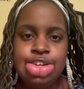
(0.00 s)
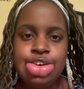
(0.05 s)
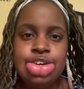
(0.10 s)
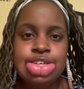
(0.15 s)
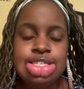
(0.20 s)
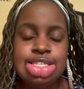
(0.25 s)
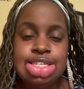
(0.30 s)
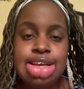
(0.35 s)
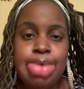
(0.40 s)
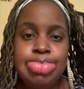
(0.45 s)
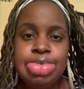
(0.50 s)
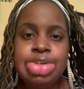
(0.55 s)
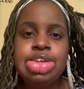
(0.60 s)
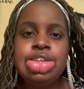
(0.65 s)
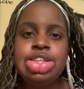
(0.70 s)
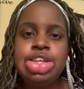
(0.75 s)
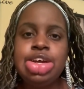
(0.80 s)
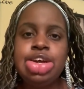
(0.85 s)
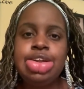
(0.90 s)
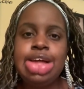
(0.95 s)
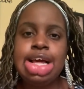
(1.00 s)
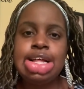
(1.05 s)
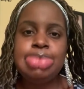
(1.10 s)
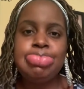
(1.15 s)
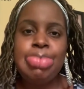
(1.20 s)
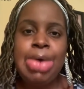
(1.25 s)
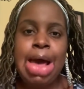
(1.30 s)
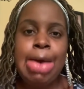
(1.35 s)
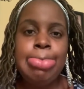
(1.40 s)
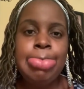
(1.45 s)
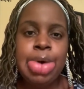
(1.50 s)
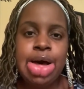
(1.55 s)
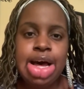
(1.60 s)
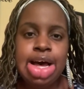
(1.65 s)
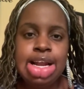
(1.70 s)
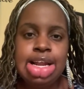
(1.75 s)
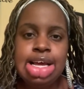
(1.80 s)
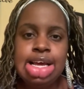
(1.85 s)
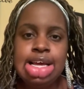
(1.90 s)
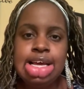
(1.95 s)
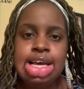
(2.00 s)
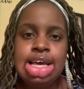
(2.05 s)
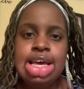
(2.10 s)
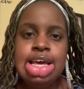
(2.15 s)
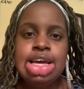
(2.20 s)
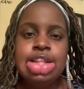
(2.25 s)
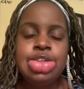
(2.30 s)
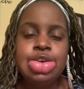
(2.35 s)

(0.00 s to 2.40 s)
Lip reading: There's something there, like my body,